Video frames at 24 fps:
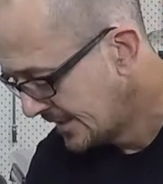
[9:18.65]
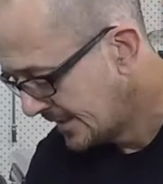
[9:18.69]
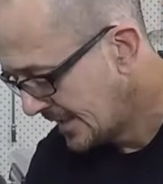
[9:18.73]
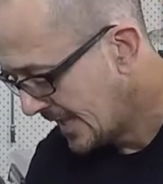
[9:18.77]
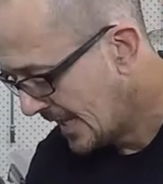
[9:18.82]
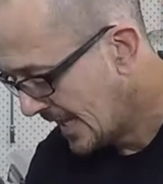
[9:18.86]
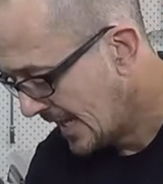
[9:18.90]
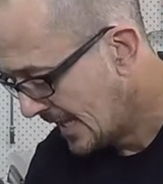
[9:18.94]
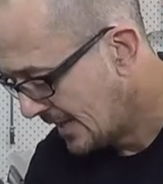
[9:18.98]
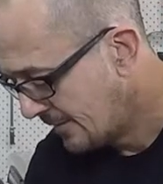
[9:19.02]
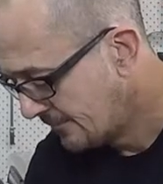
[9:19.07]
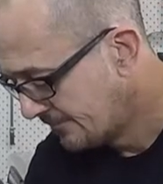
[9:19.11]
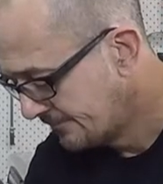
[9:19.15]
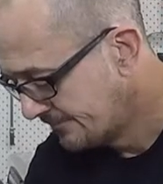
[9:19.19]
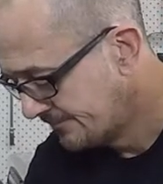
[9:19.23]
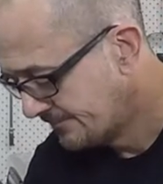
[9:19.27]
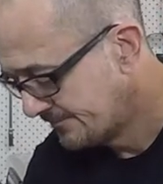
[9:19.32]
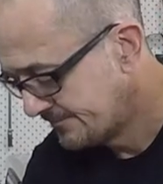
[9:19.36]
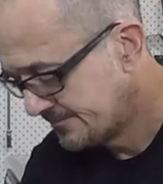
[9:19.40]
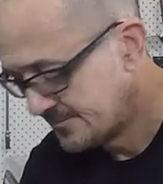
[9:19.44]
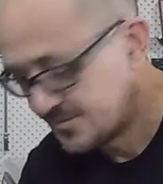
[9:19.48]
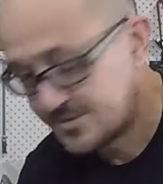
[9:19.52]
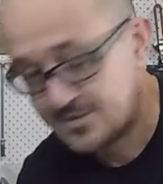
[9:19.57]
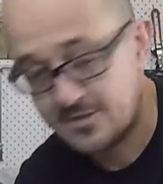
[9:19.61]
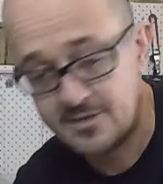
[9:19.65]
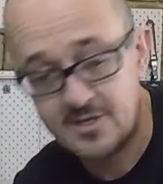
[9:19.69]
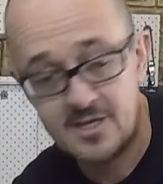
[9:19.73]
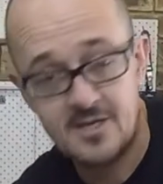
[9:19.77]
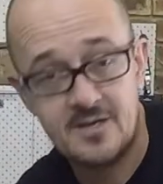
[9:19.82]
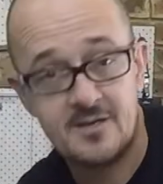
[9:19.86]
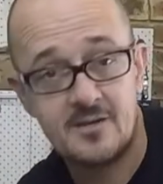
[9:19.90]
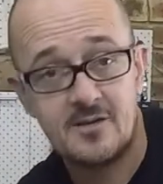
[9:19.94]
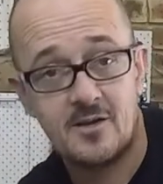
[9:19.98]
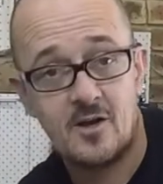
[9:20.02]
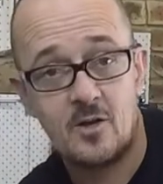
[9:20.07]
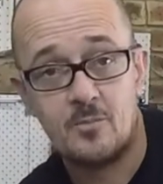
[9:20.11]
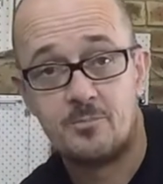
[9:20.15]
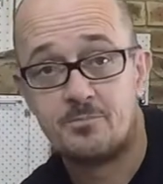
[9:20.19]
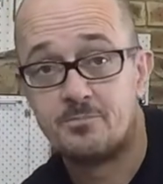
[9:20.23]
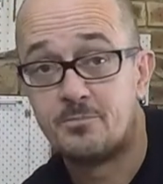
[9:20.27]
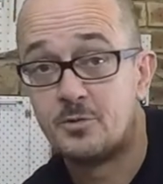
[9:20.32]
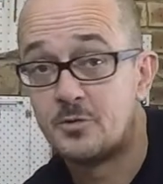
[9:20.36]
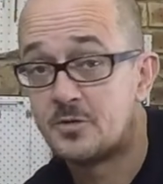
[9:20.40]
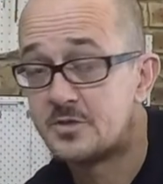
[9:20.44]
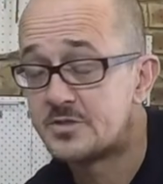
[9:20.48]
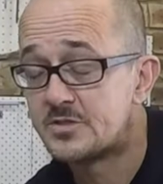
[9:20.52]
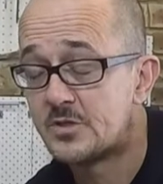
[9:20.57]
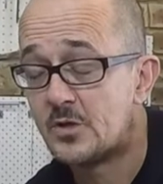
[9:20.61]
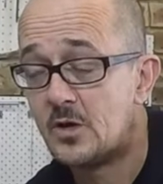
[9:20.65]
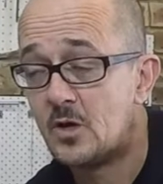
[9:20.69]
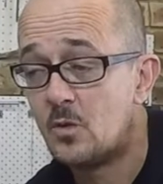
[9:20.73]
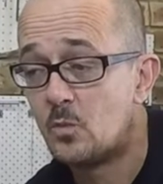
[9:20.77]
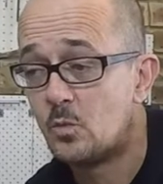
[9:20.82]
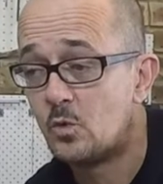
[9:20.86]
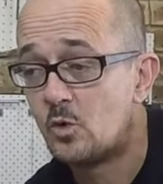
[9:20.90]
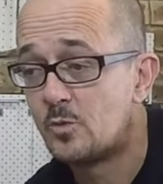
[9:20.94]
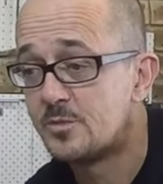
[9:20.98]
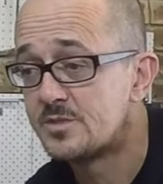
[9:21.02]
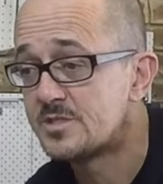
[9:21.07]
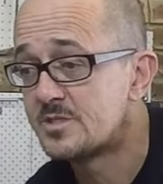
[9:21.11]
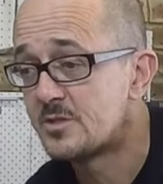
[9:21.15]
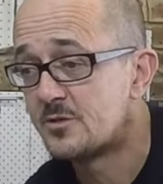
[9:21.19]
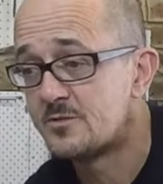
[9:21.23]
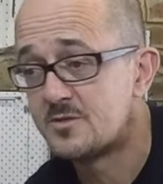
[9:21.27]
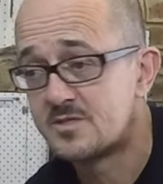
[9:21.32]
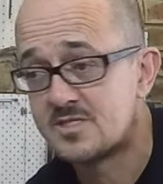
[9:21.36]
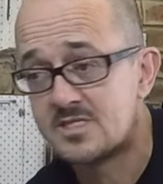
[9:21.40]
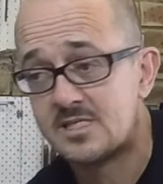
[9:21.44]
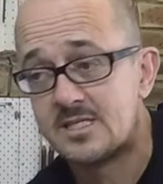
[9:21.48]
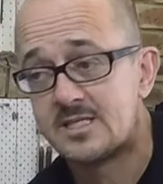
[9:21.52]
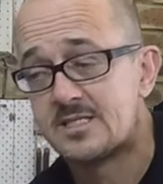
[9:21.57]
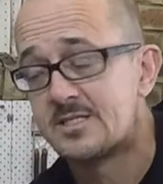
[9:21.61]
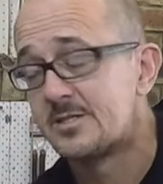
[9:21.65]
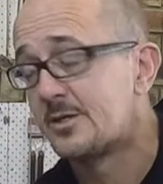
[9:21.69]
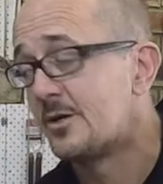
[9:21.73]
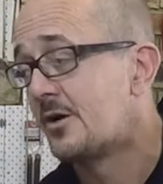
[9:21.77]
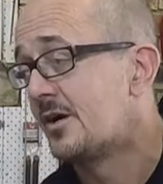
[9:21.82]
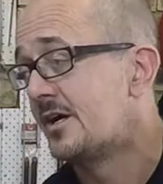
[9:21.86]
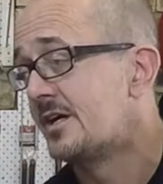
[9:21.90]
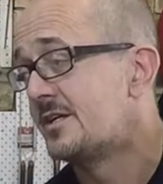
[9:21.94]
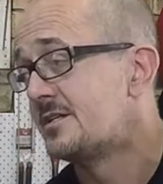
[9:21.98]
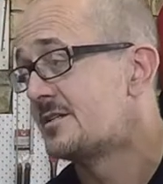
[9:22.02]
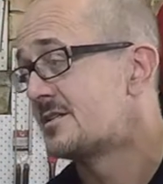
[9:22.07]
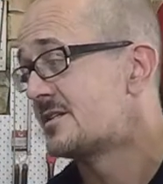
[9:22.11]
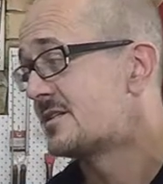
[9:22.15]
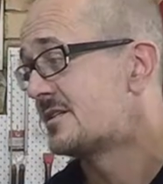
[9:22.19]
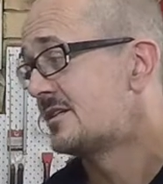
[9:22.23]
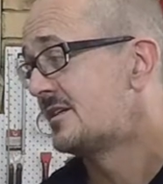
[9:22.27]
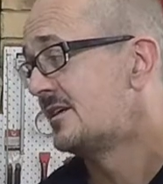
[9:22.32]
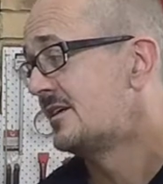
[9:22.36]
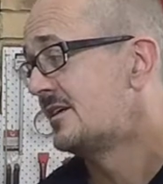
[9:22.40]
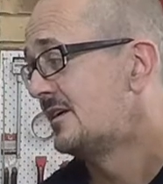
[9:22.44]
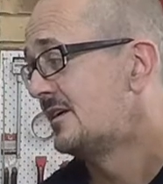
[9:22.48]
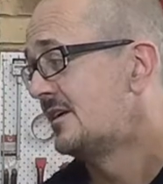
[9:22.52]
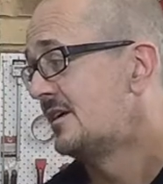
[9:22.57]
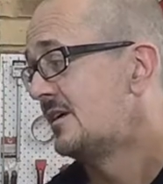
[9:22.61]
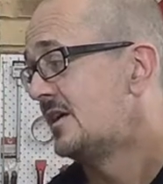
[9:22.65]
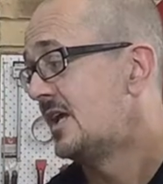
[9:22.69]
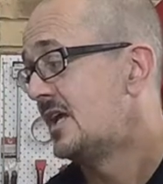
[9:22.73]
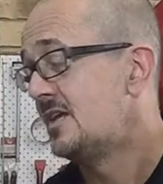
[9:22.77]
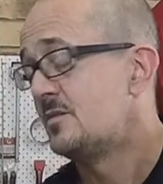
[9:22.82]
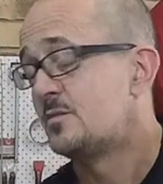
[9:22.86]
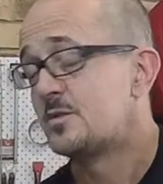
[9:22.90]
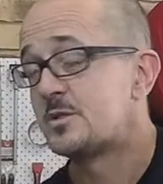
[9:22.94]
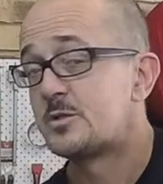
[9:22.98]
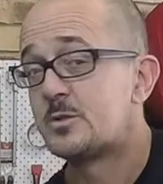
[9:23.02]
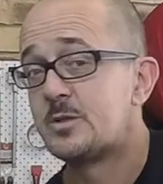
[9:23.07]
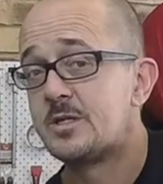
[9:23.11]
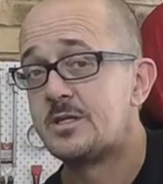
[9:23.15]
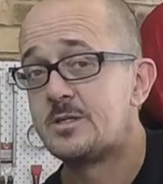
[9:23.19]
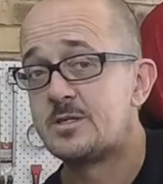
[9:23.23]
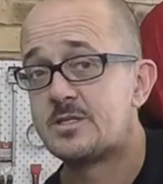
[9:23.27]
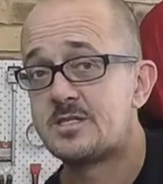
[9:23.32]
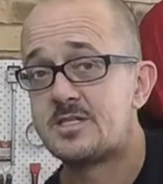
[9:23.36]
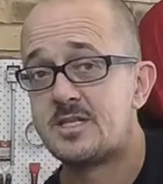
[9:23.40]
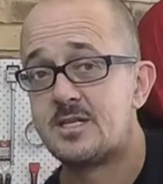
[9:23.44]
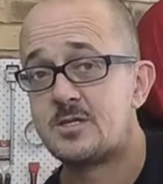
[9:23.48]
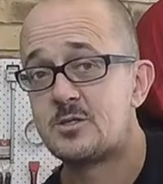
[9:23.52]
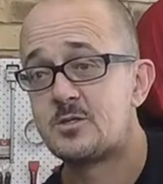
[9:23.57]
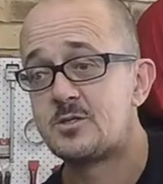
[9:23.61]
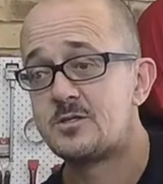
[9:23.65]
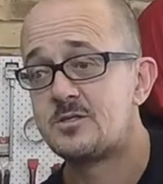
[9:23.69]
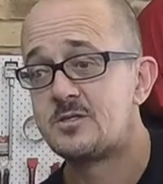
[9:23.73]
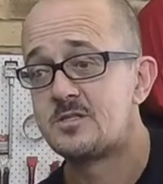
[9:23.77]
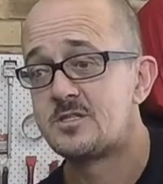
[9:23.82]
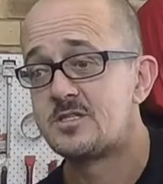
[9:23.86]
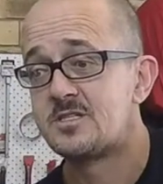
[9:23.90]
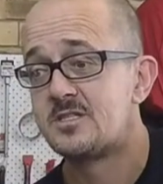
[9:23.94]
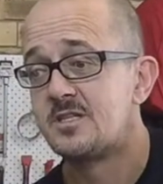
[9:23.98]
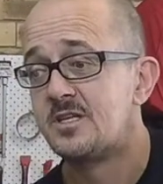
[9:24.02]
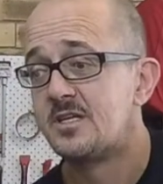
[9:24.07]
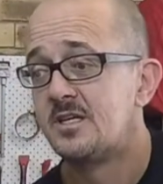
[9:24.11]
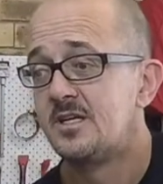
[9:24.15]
So yeah, I put the tyre warmers on the slick tyres in between the sessions,